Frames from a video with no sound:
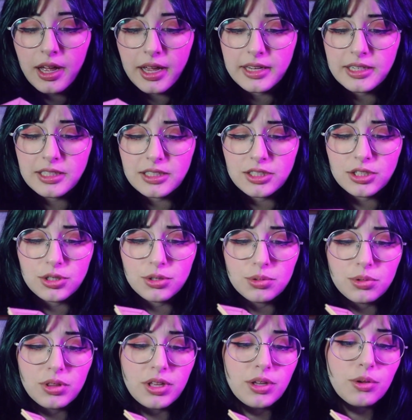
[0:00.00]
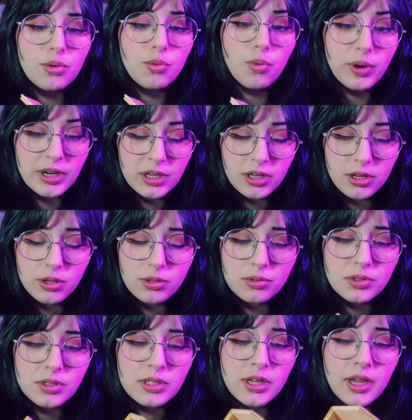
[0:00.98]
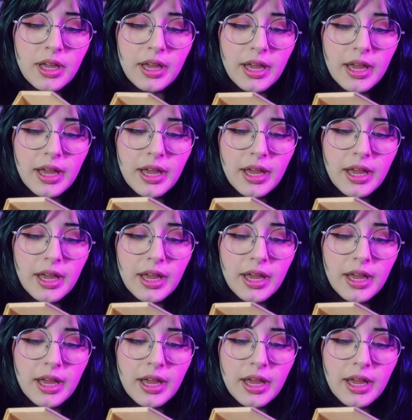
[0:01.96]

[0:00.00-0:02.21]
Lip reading: I need to do the windows,